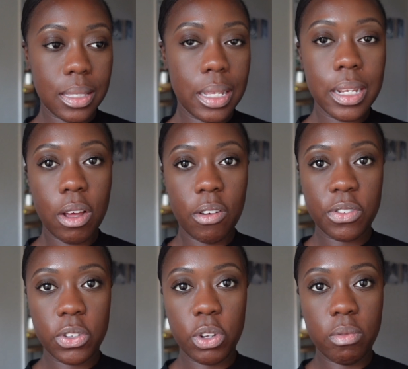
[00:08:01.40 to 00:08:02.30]
in the
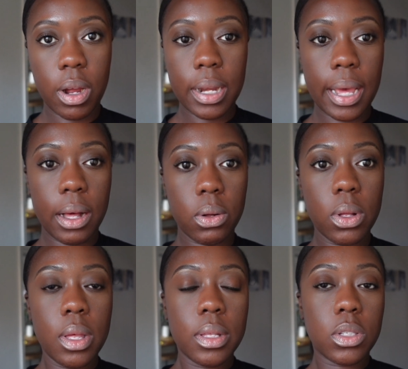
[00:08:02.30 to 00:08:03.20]
afternoon right now.
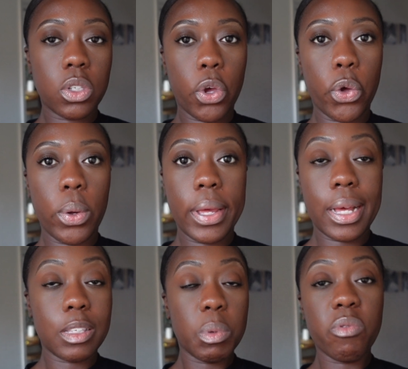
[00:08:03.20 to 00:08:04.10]
So it
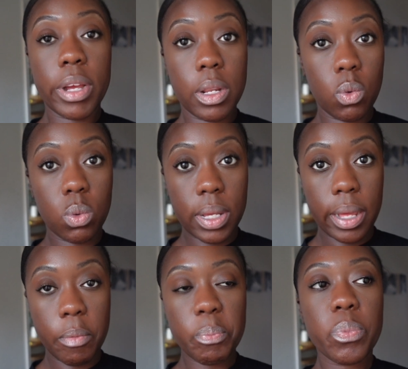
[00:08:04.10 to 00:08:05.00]
has been raining all
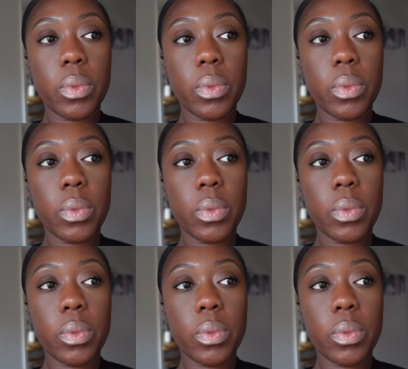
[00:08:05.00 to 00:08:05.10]
day.